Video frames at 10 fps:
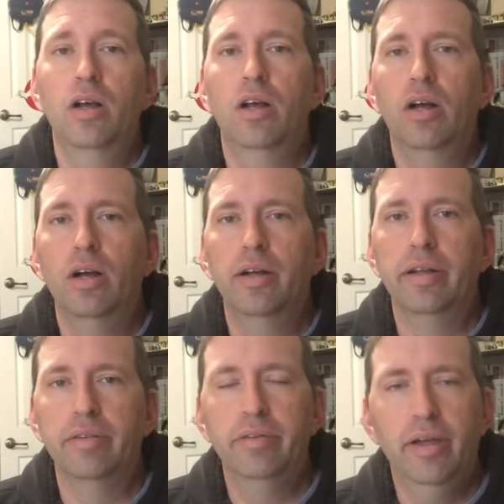Uh,
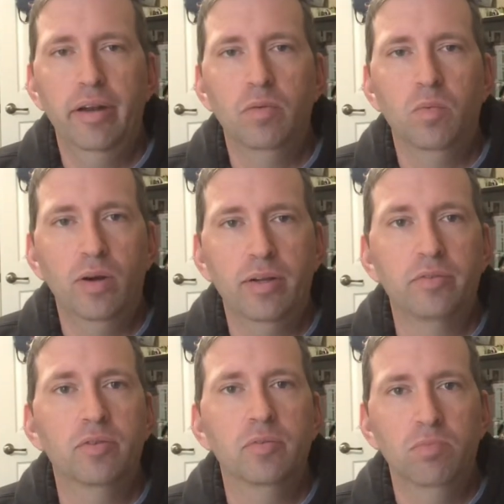instead, it
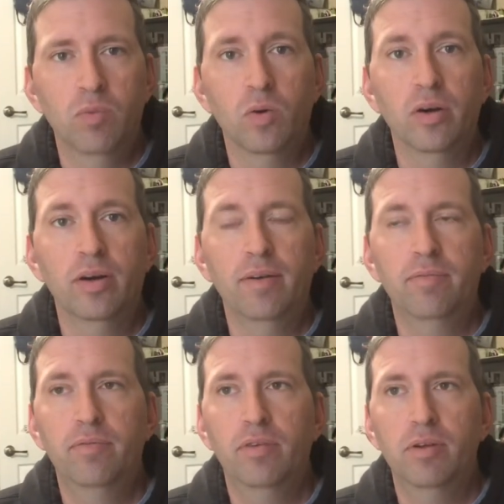was more of
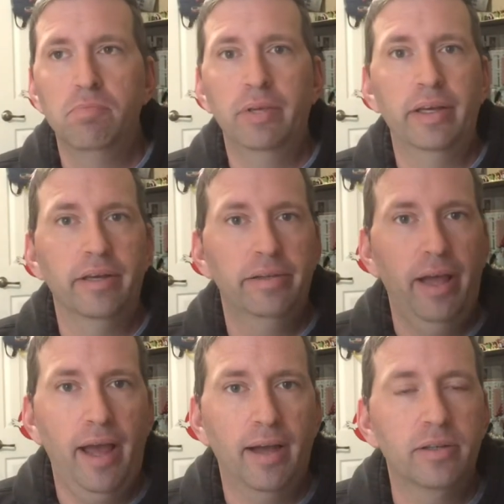uh, being
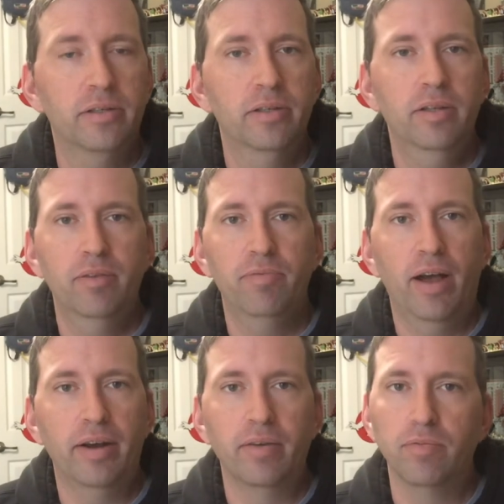attacked,
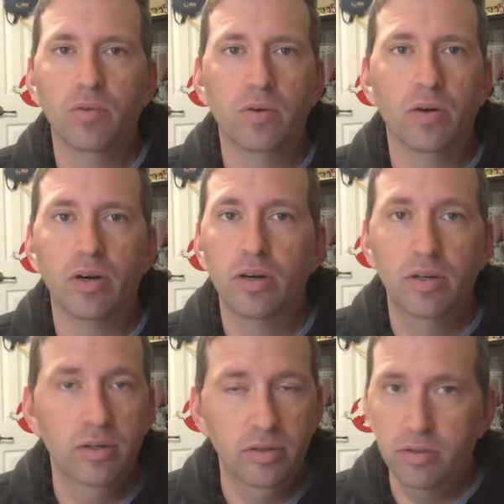fighting for
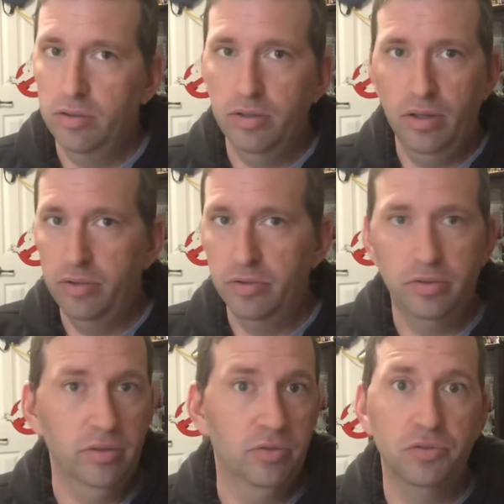uh,
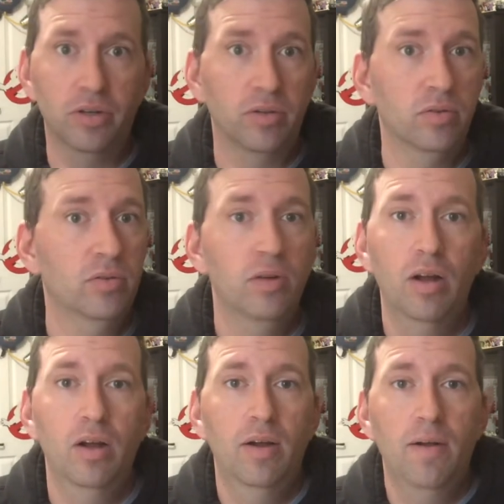just a struggle
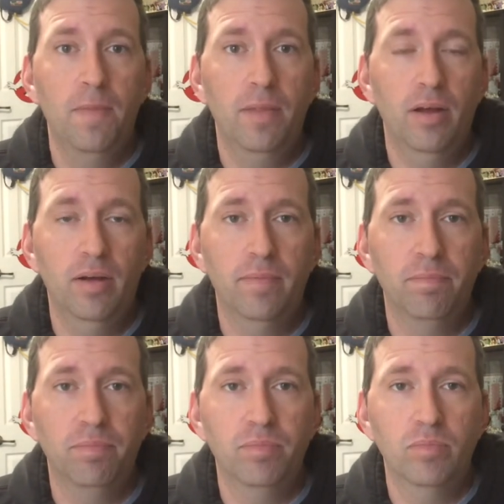uh,
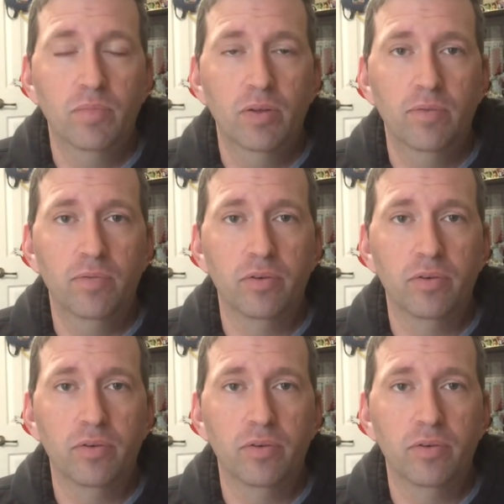for